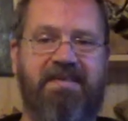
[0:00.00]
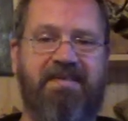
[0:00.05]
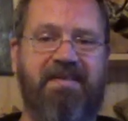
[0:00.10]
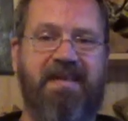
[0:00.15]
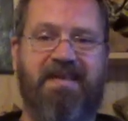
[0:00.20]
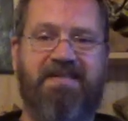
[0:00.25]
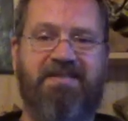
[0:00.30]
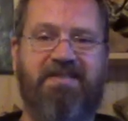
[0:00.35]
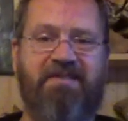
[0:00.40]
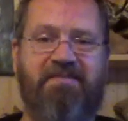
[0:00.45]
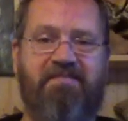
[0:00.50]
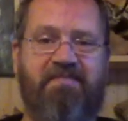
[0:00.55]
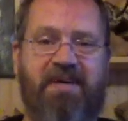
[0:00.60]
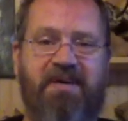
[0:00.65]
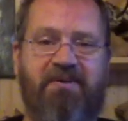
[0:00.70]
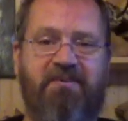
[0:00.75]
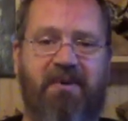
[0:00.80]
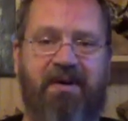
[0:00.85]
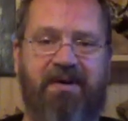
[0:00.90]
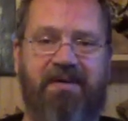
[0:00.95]
That's the
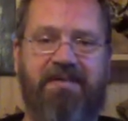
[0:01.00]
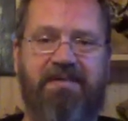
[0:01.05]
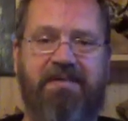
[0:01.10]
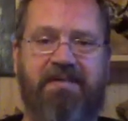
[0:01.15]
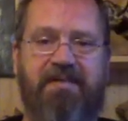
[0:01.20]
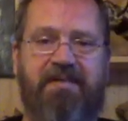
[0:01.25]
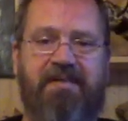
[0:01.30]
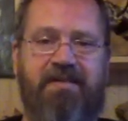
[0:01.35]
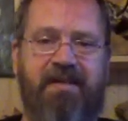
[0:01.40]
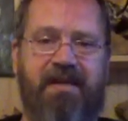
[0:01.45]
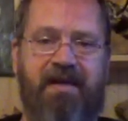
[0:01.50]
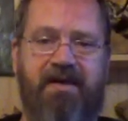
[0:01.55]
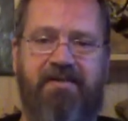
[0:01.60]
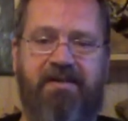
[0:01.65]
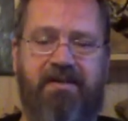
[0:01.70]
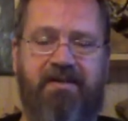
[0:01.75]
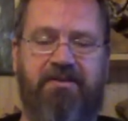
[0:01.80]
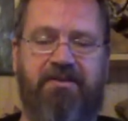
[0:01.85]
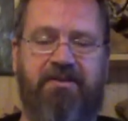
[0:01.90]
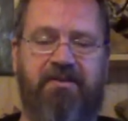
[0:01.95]
big one, isn't it? I
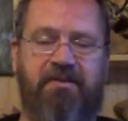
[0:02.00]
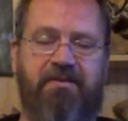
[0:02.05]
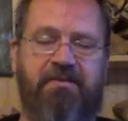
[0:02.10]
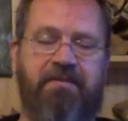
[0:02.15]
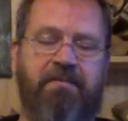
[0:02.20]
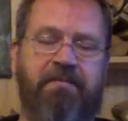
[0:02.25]
think so.